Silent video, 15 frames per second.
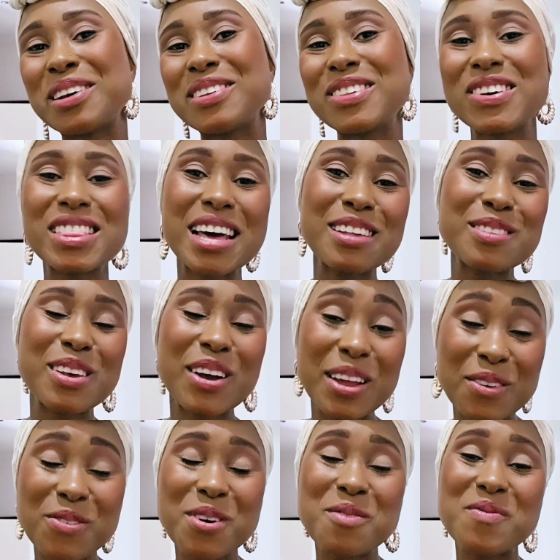So that's it
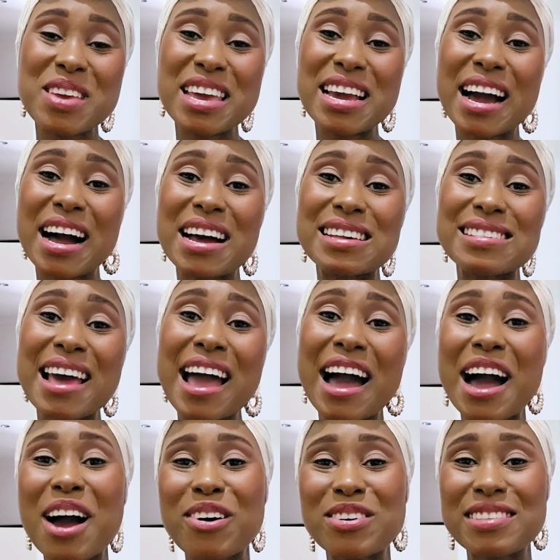from me, guys.
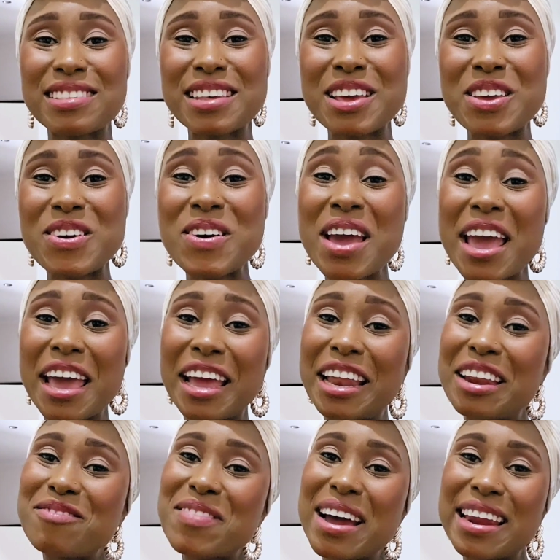I will see you
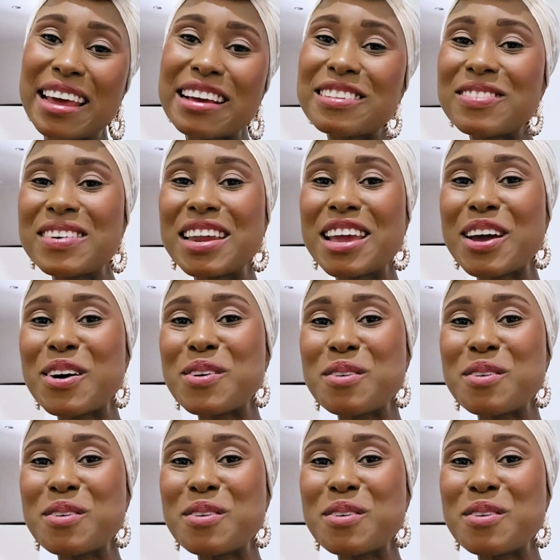in my next video.